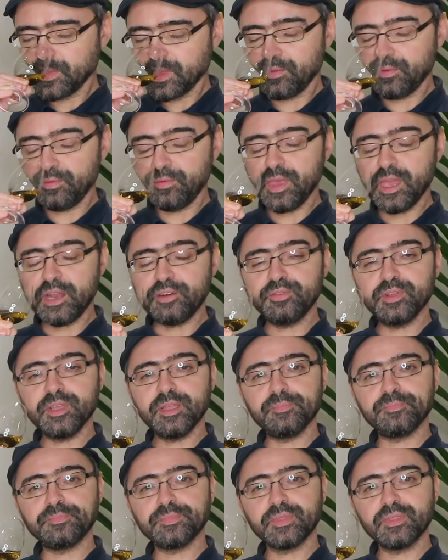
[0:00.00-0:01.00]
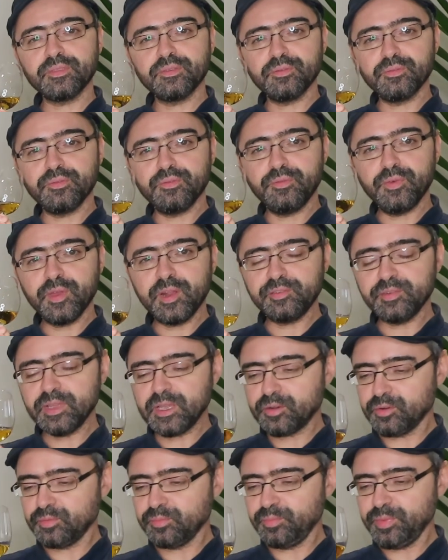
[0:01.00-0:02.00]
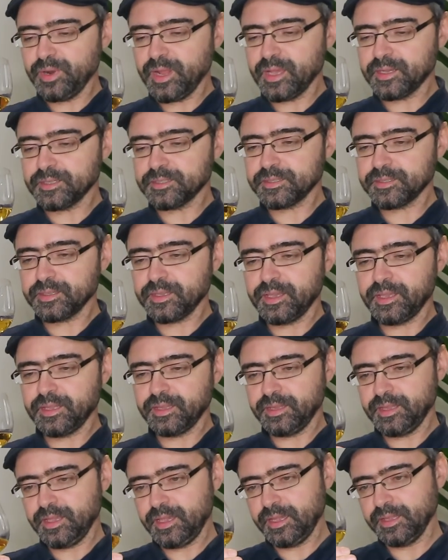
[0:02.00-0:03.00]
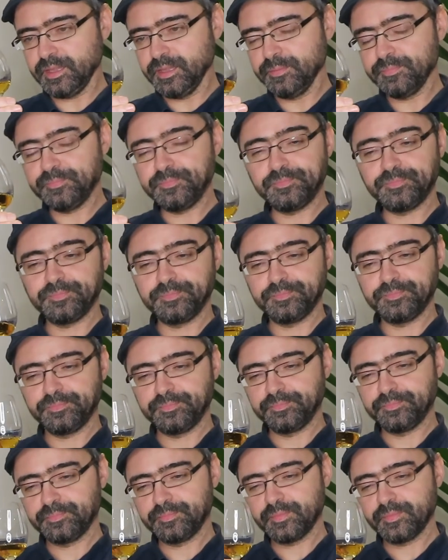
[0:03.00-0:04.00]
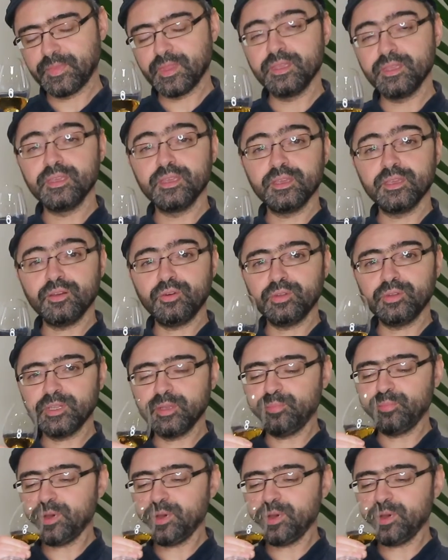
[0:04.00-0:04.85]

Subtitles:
Very, very complex indeed. On the